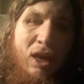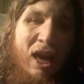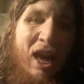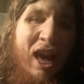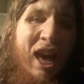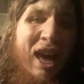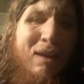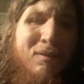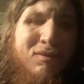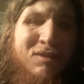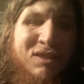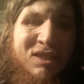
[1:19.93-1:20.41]

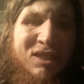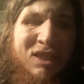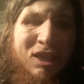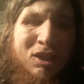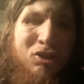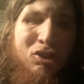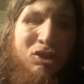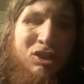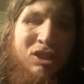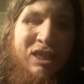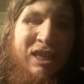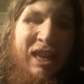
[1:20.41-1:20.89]
I've
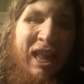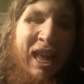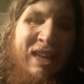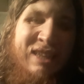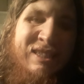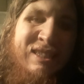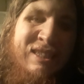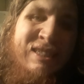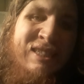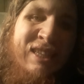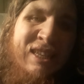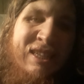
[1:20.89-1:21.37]
said shit
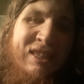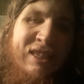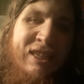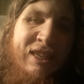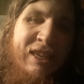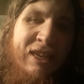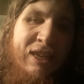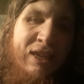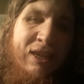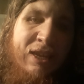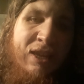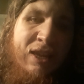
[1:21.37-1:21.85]

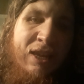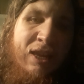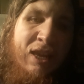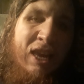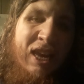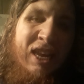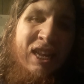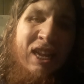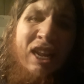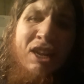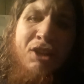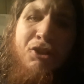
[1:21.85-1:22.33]
accidentally.
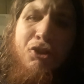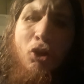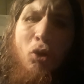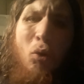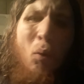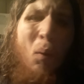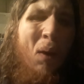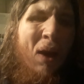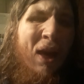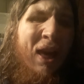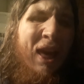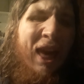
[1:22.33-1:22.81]
And I
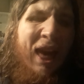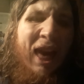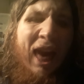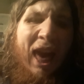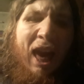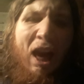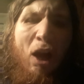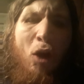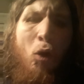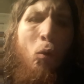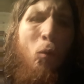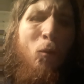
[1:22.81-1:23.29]
know
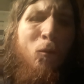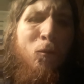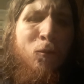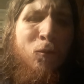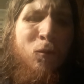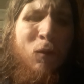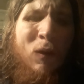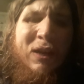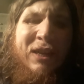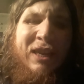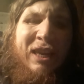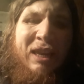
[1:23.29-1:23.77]
how
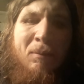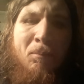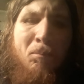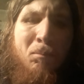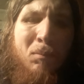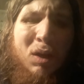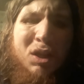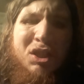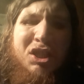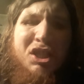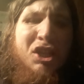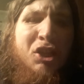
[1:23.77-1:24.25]
fucking
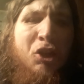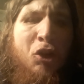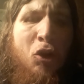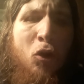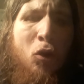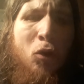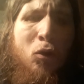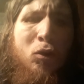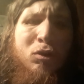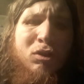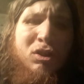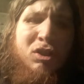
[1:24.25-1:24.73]
much it
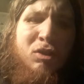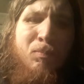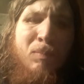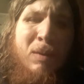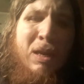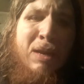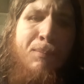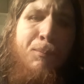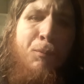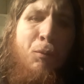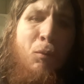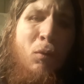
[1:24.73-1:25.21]
hurts
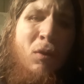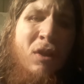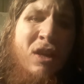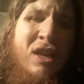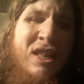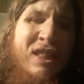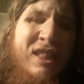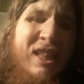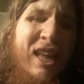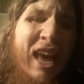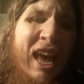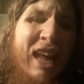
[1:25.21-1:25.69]
people
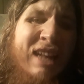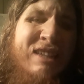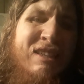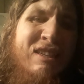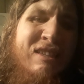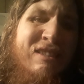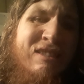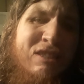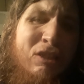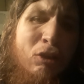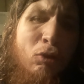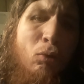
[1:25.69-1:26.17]
that had to
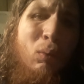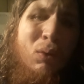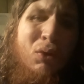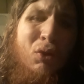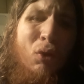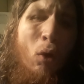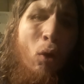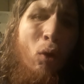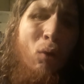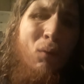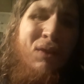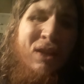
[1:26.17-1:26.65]
deal with
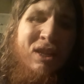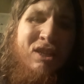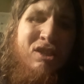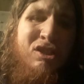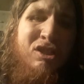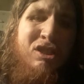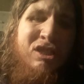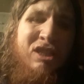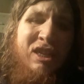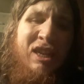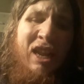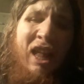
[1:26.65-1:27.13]
all that
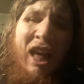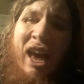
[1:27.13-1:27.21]
shit.